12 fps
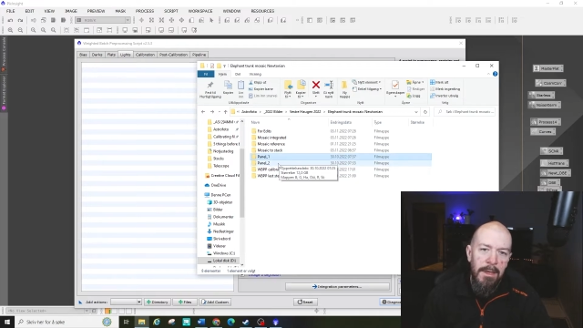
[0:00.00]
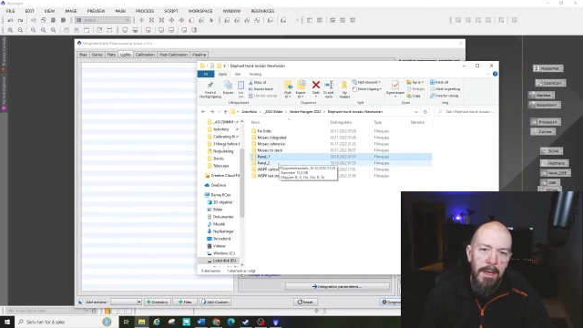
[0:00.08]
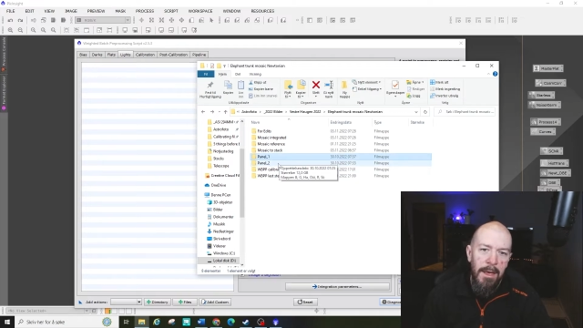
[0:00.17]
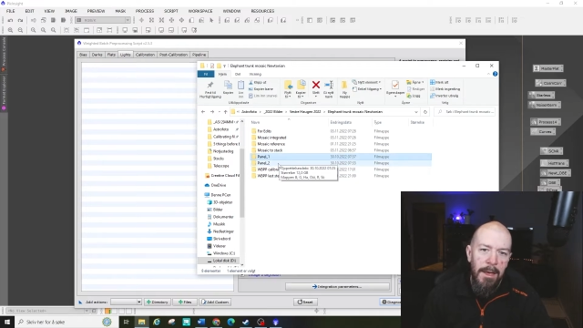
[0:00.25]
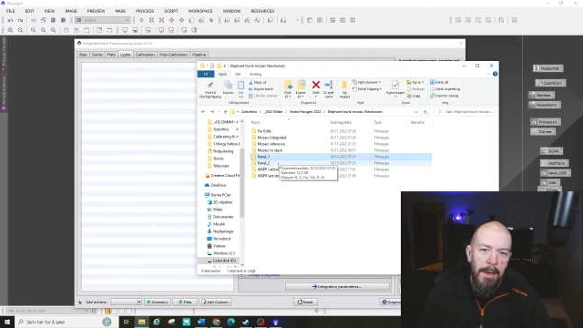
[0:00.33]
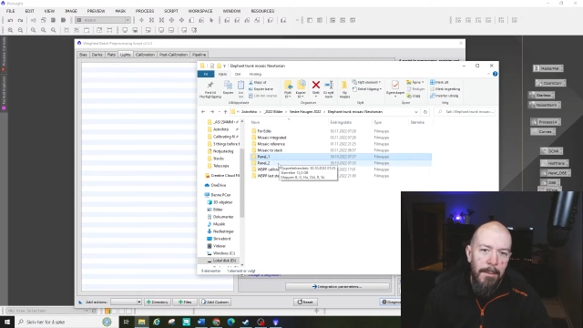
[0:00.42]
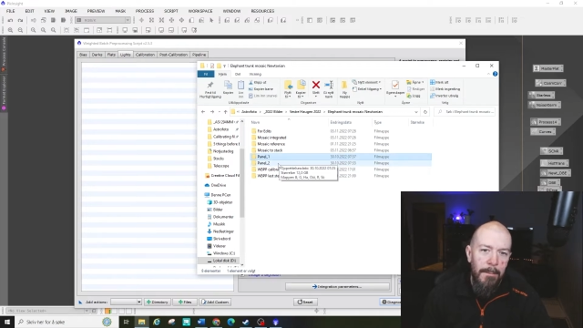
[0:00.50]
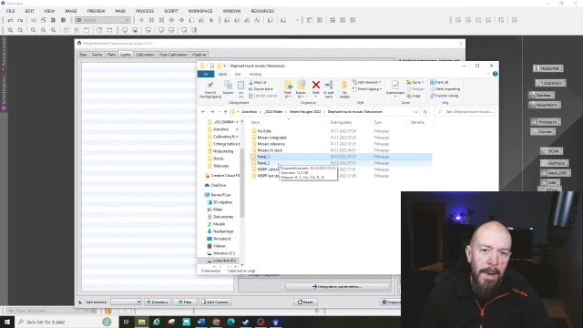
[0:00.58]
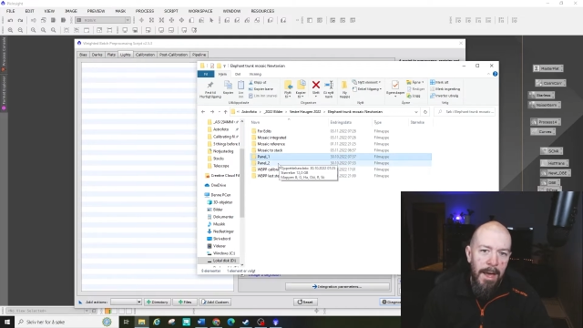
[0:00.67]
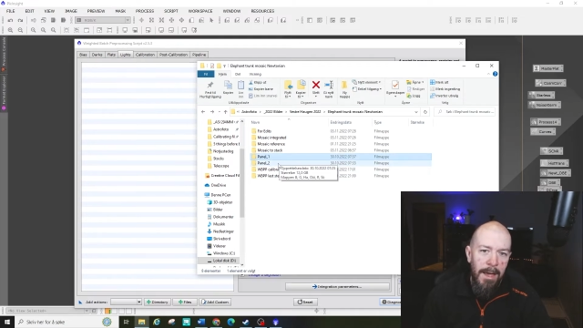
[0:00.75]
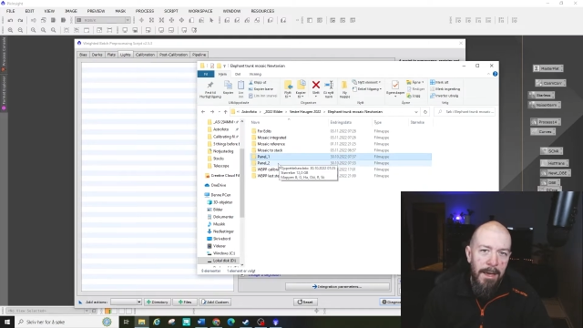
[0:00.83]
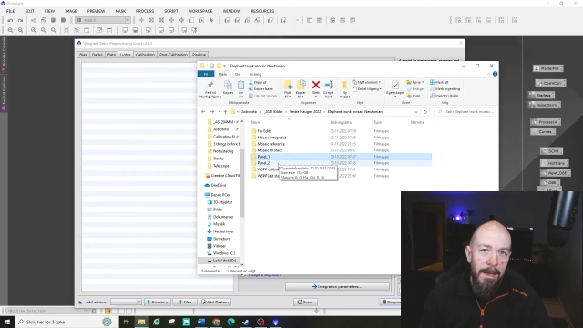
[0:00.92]

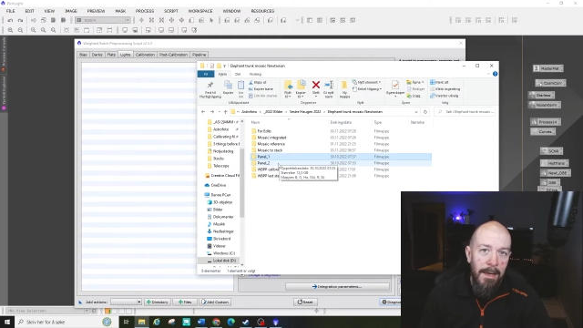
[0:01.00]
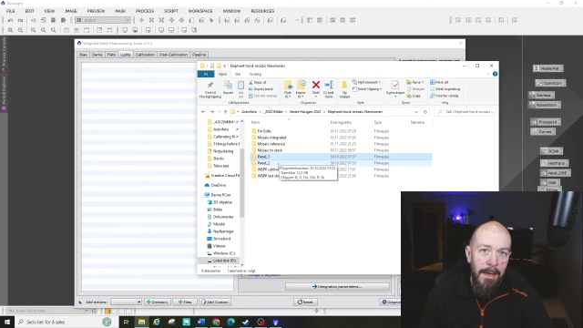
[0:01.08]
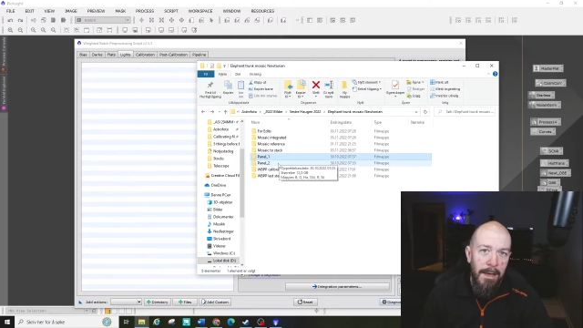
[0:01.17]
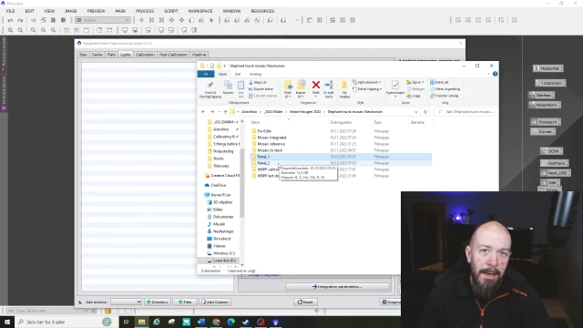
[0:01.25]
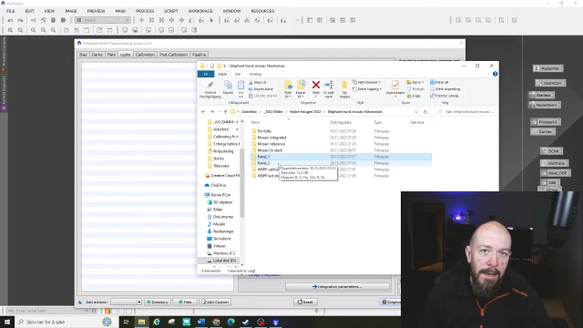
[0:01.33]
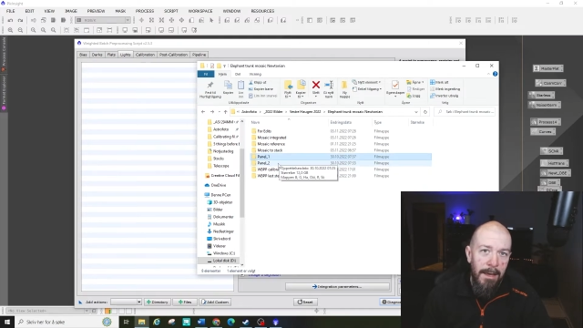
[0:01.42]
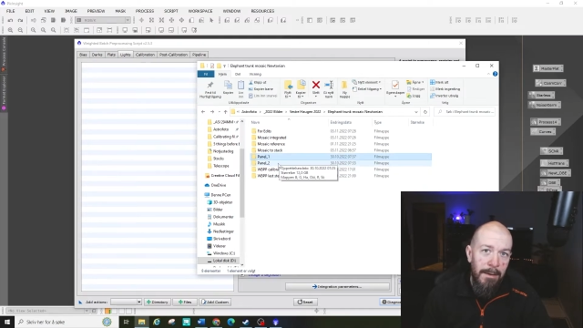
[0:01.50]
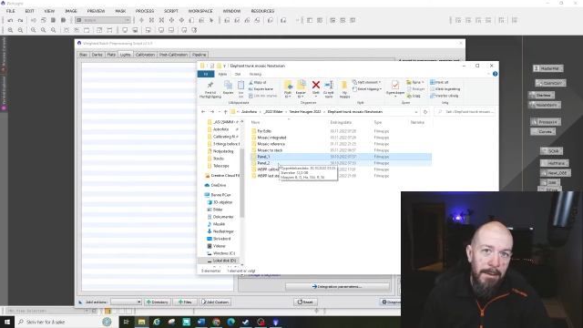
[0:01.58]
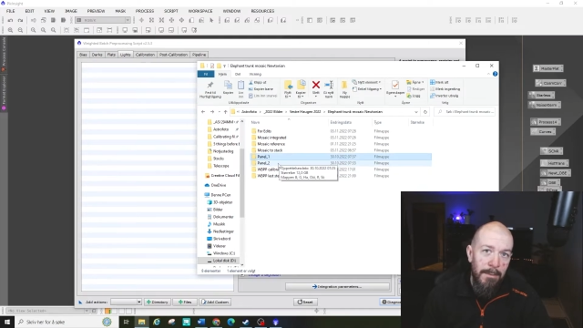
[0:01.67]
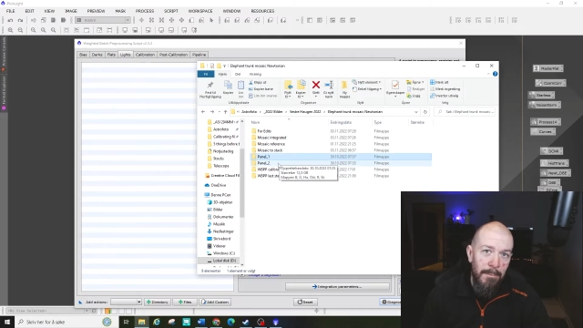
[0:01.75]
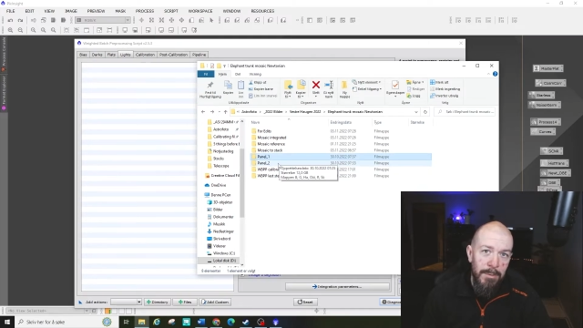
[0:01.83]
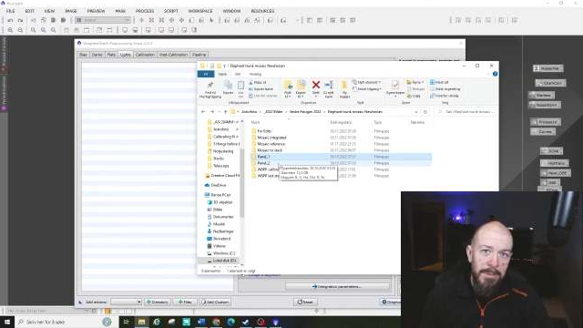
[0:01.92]
my
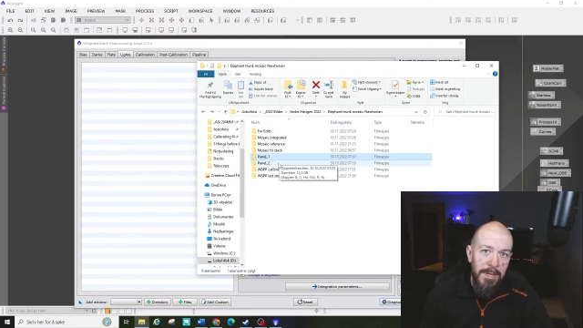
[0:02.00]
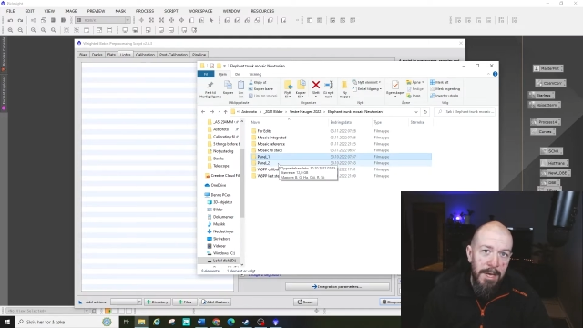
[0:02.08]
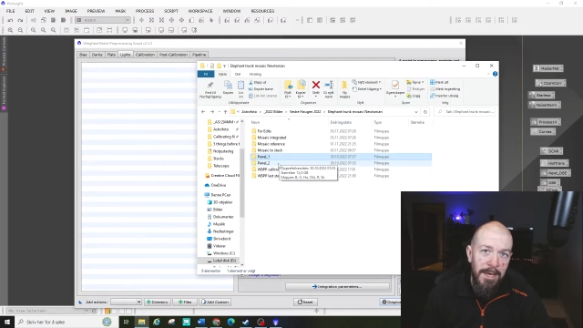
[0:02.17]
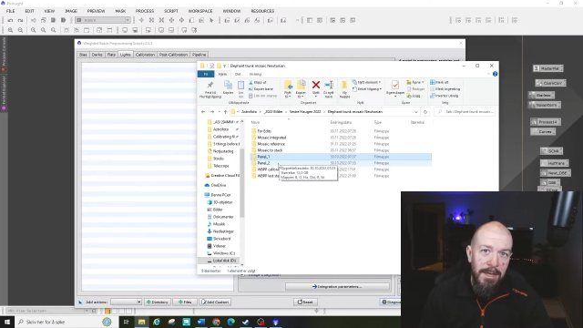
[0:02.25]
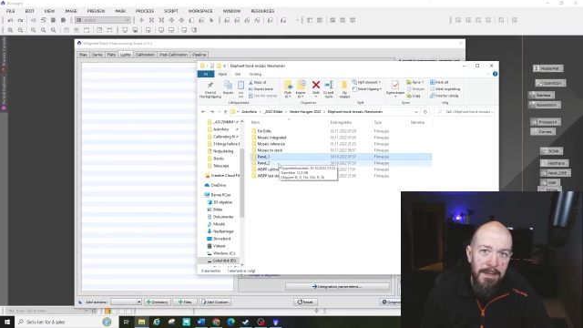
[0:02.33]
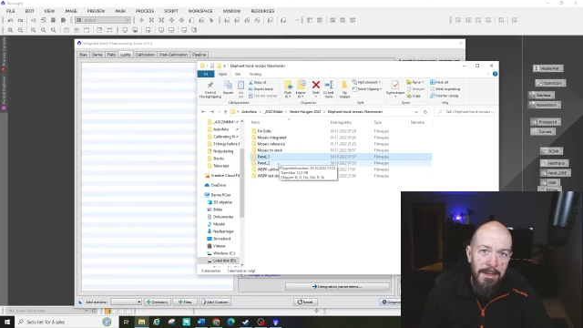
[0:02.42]
mosaic